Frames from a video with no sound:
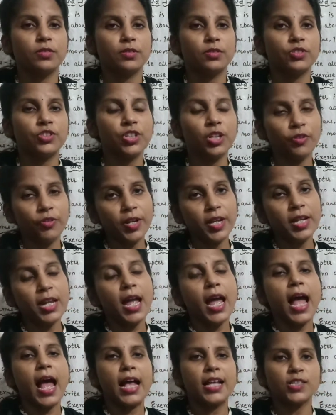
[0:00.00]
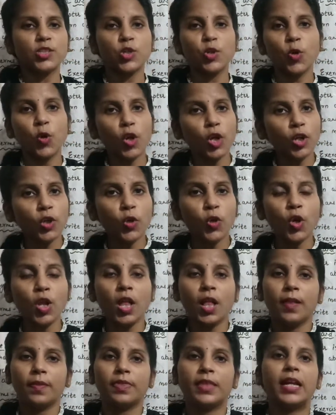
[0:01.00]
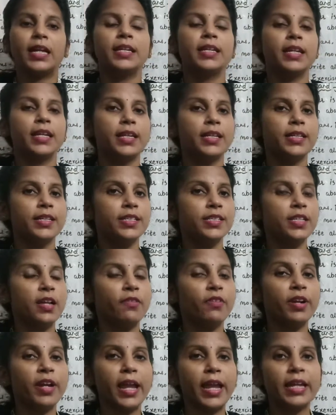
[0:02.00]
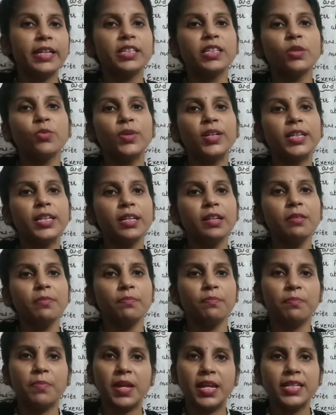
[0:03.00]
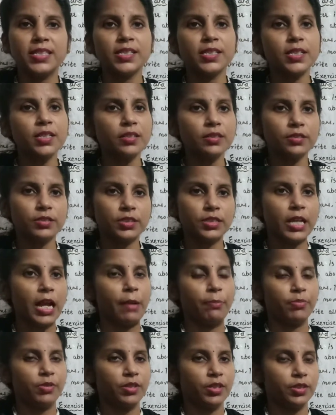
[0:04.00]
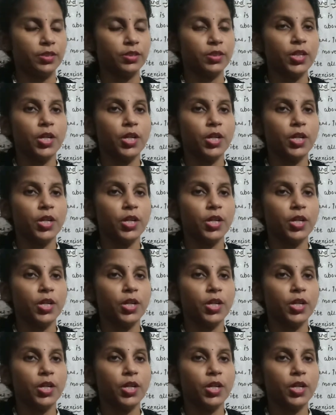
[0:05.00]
Children, as you all know that it is our activity based chapter.